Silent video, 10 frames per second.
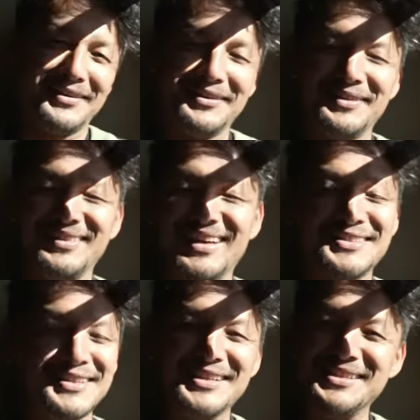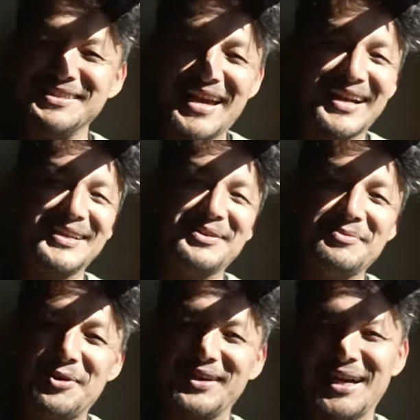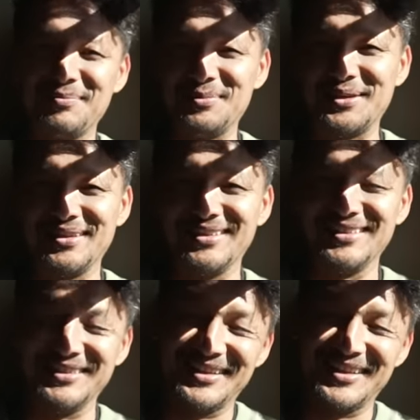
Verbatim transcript: uh, that's exactly what happened uh,